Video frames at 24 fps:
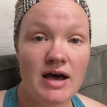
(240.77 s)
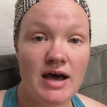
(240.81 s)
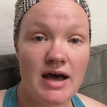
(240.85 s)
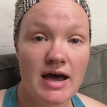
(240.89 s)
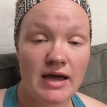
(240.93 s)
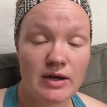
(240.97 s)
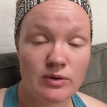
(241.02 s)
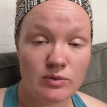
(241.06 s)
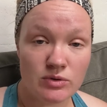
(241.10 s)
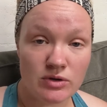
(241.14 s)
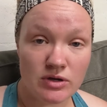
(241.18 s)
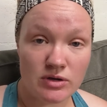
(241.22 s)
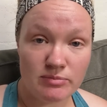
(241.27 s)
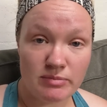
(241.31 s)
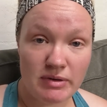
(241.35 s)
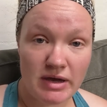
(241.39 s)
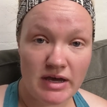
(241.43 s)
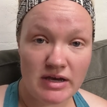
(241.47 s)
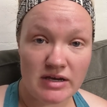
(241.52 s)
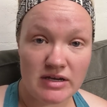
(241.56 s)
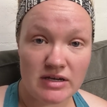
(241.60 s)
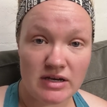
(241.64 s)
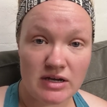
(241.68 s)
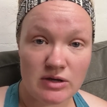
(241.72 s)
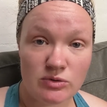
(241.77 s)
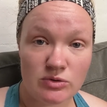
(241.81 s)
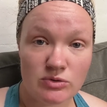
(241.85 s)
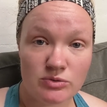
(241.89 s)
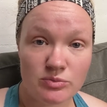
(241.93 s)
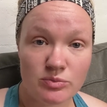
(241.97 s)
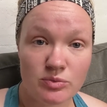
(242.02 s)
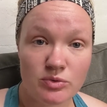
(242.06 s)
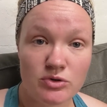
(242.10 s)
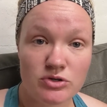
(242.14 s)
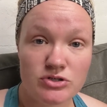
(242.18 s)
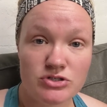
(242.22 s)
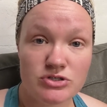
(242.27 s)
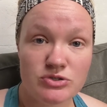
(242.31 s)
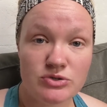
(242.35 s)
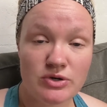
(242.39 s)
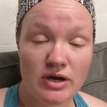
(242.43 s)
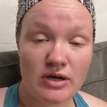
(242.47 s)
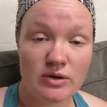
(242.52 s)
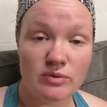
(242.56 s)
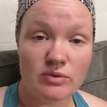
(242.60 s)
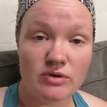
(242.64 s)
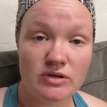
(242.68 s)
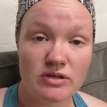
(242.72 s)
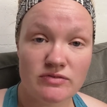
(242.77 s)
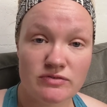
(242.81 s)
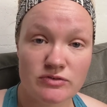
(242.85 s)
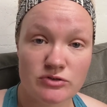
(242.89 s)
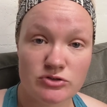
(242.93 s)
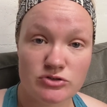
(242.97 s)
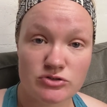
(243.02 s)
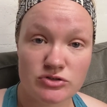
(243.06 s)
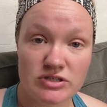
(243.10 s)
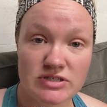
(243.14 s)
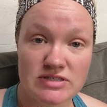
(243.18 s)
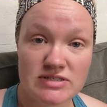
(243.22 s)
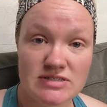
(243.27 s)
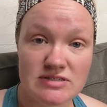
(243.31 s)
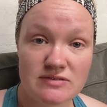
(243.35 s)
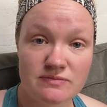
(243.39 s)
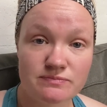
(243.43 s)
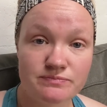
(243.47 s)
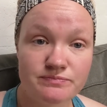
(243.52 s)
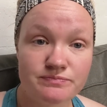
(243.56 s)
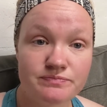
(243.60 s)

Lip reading: I will come back and I will reward you. I will give you treats.